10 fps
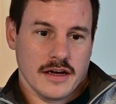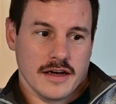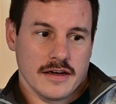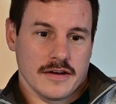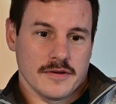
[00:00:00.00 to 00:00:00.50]

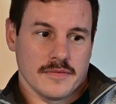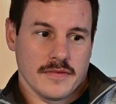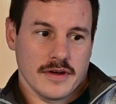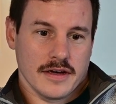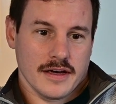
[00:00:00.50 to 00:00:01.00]
Um,
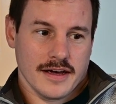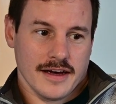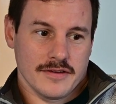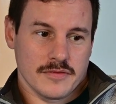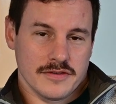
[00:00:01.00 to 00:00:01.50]

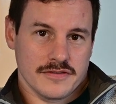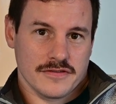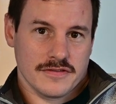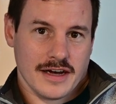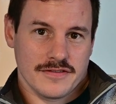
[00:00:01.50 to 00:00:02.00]
and
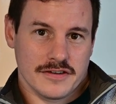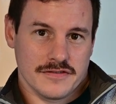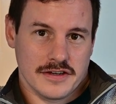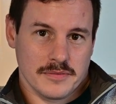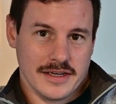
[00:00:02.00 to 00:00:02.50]
with having a
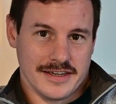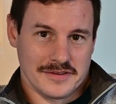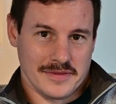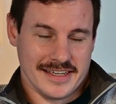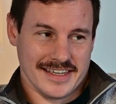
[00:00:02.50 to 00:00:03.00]
Filipino
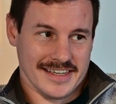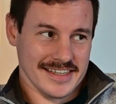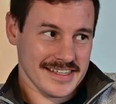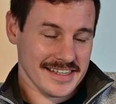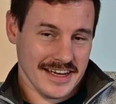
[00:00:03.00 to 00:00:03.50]

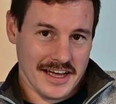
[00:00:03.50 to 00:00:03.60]
missus,